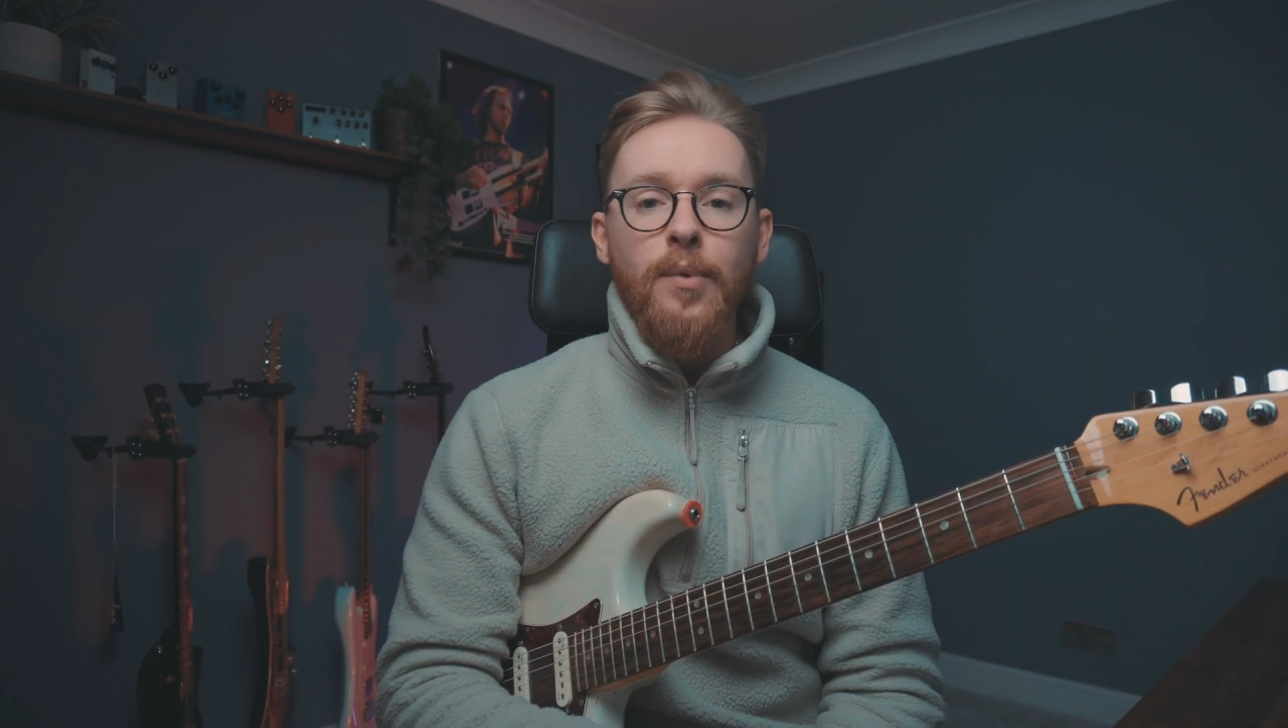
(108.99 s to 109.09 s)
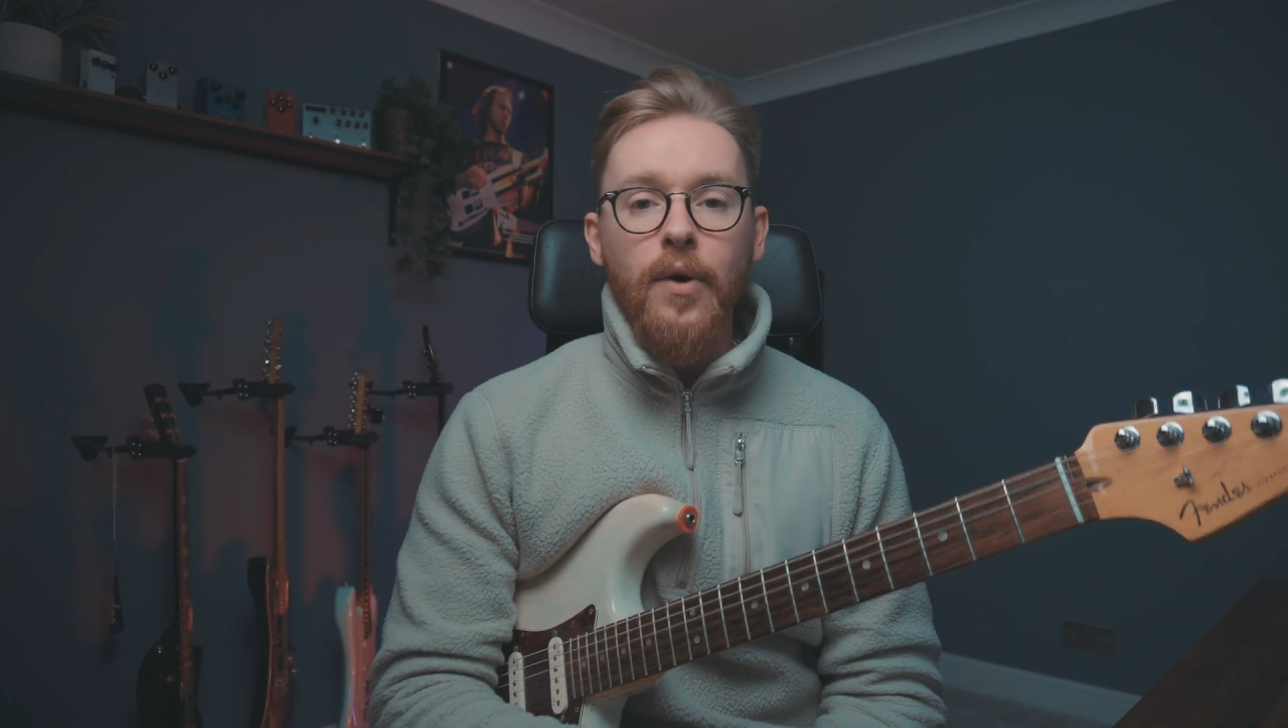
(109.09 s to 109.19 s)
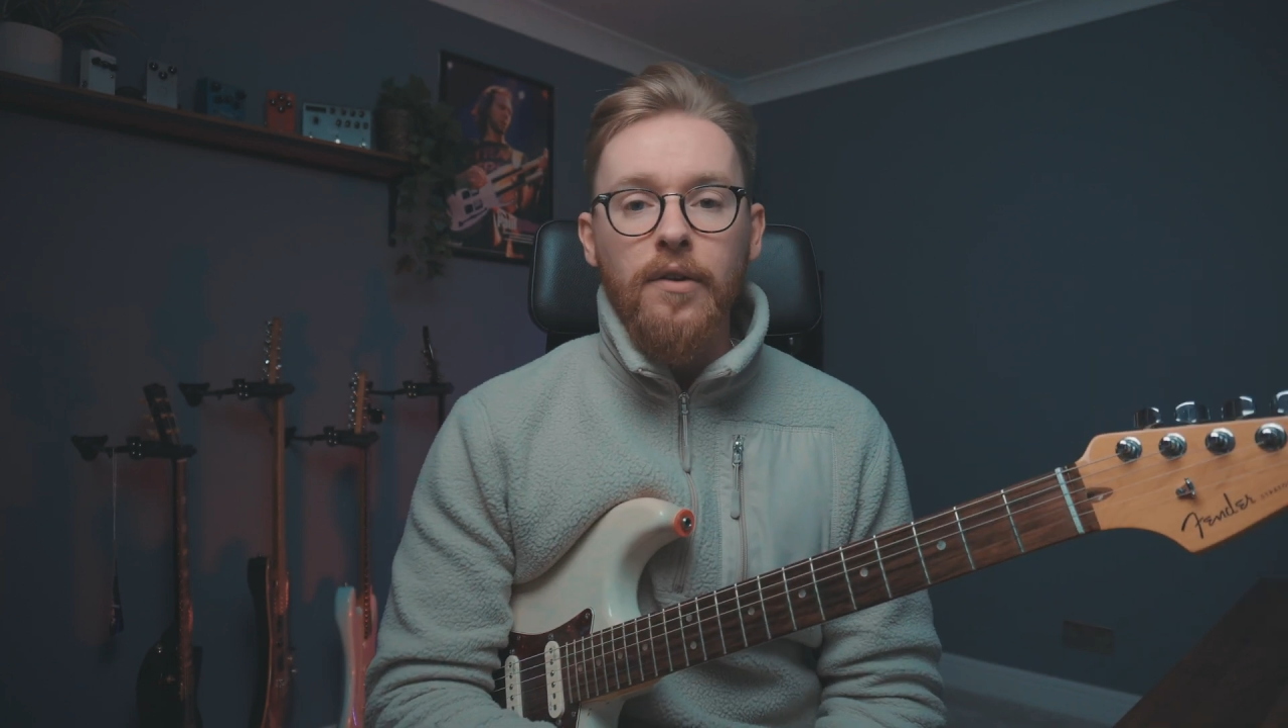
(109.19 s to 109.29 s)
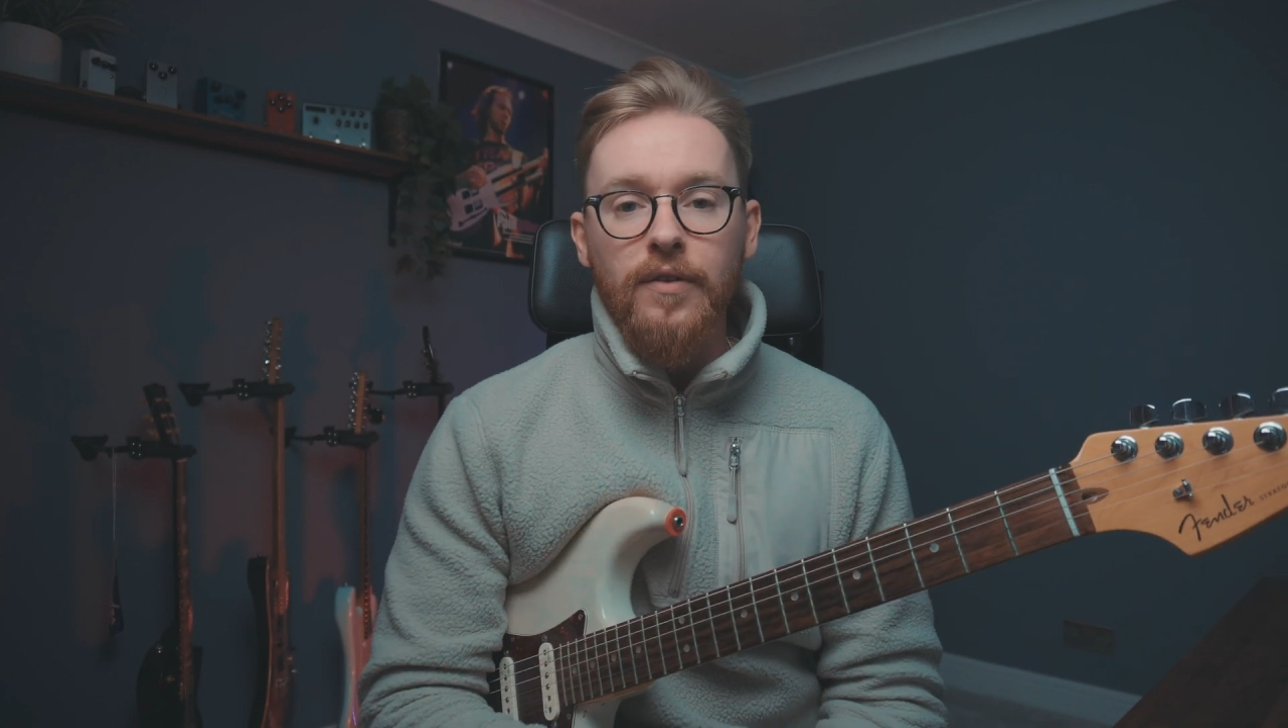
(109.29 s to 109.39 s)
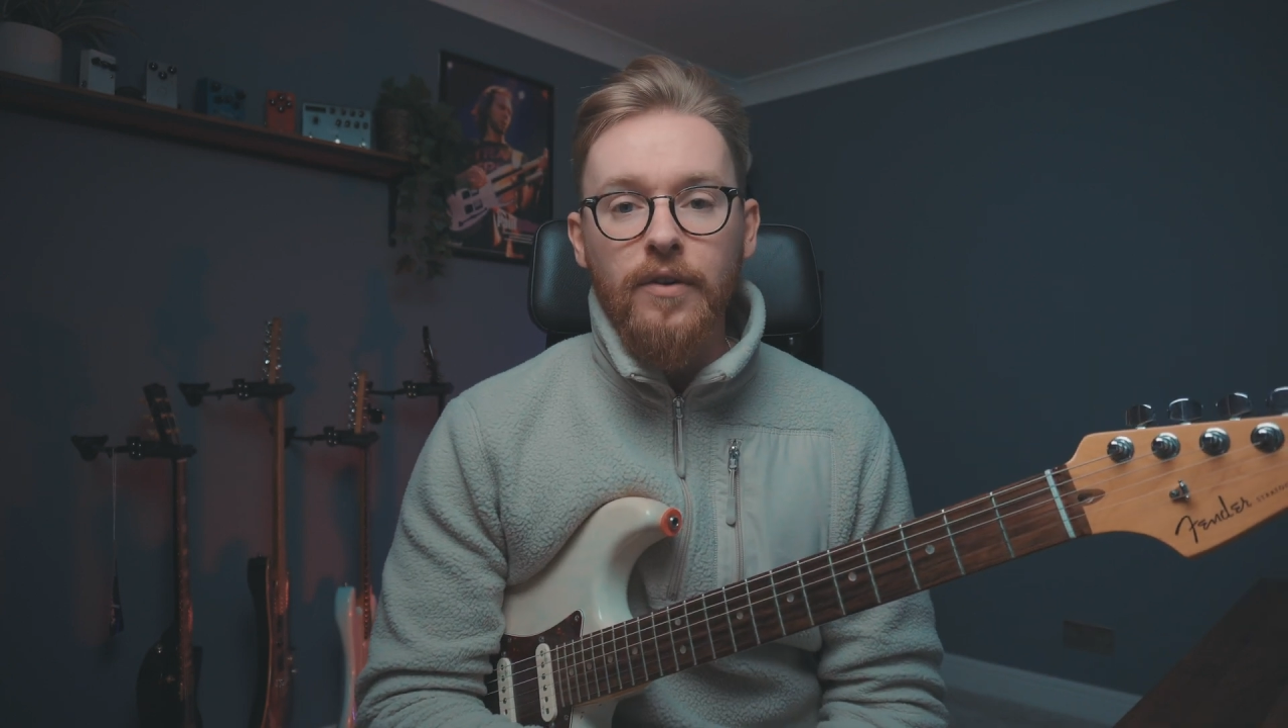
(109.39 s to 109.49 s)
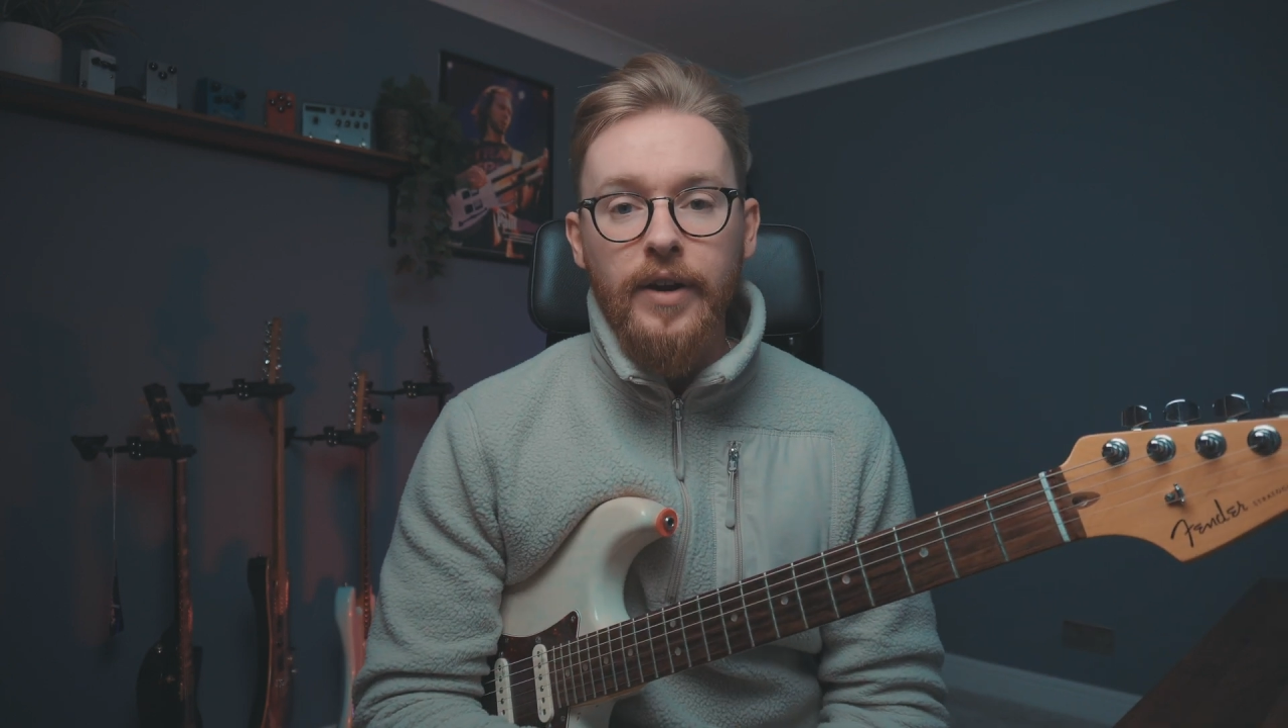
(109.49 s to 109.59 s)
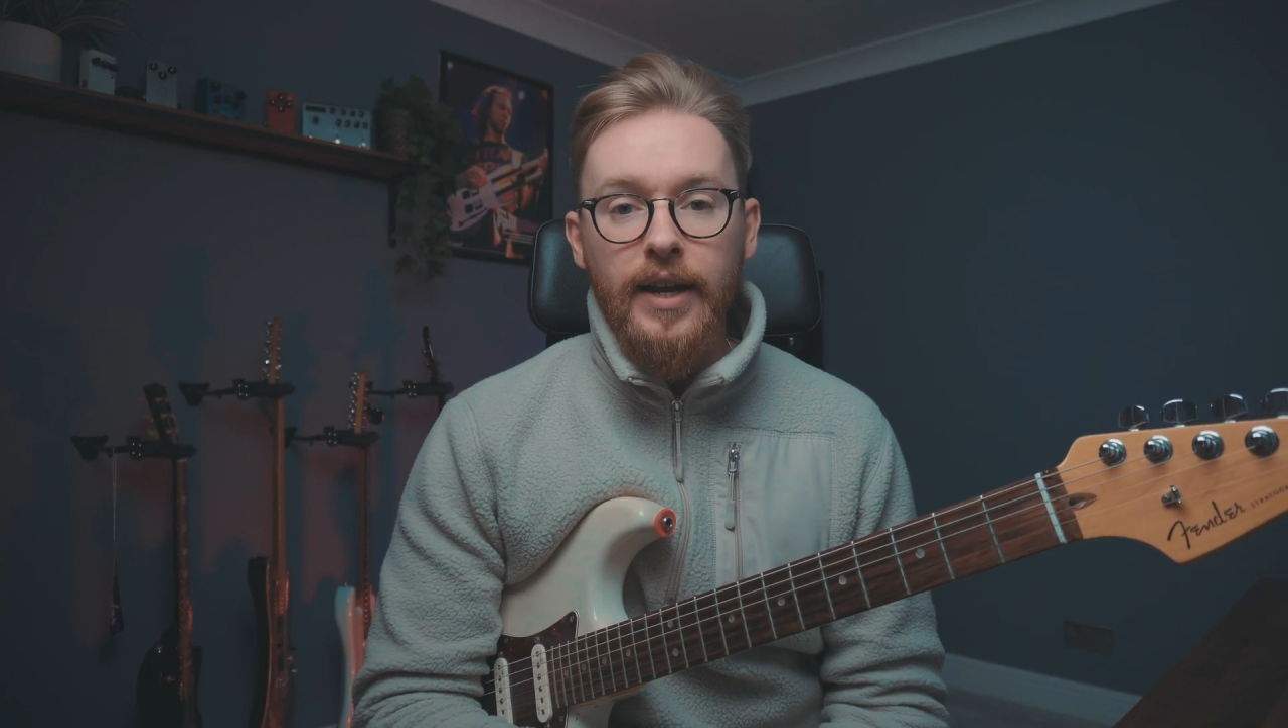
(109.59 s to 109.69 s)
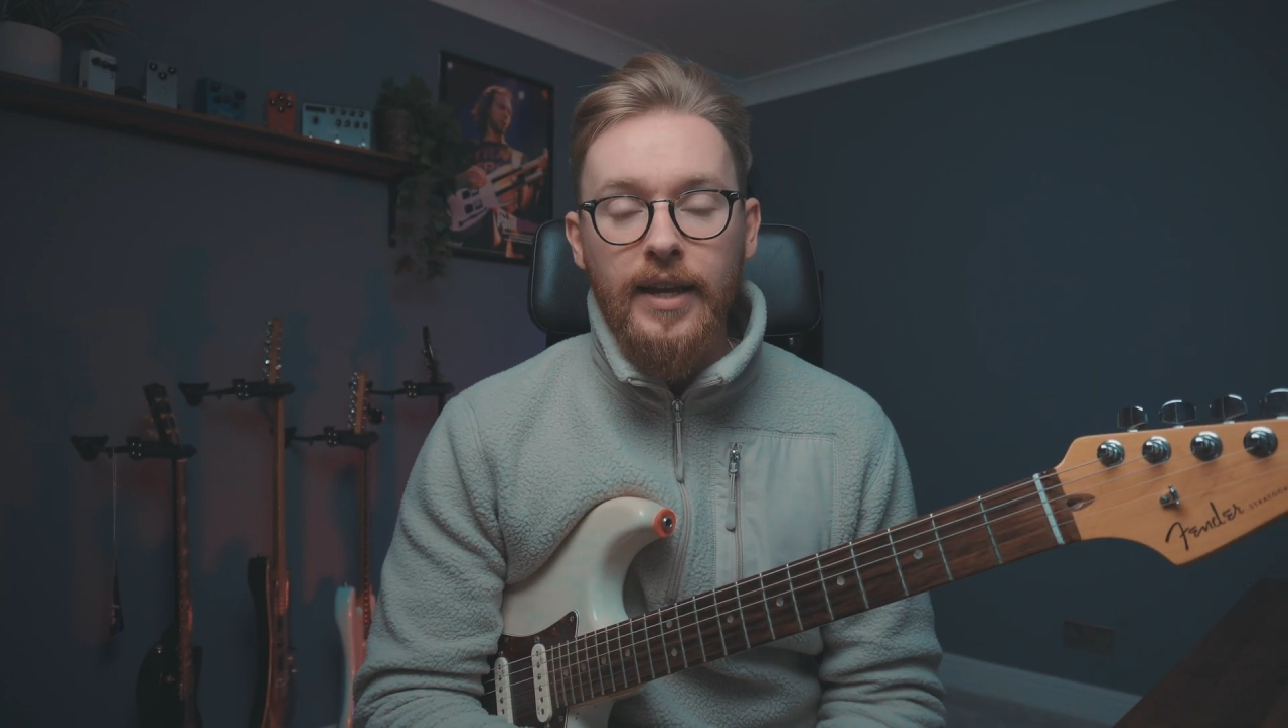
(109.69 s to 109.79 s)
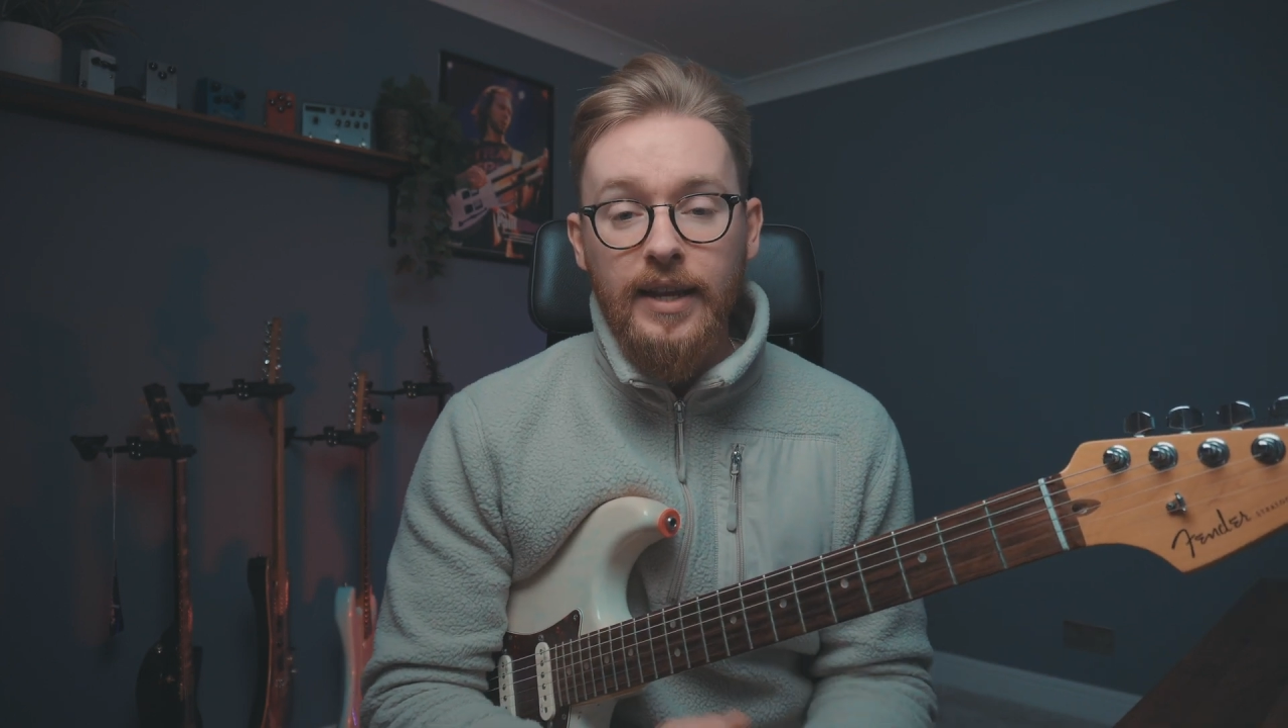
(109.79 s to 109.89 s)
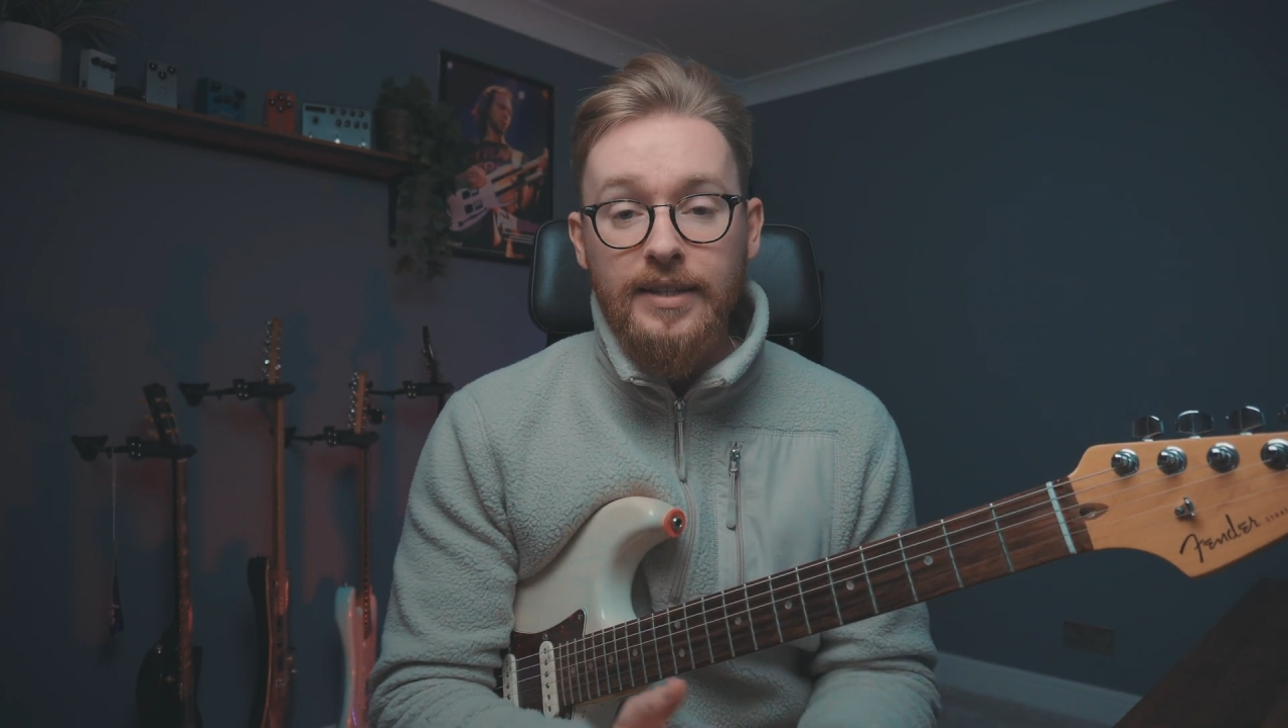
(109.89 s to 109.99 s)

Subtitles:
point of it really,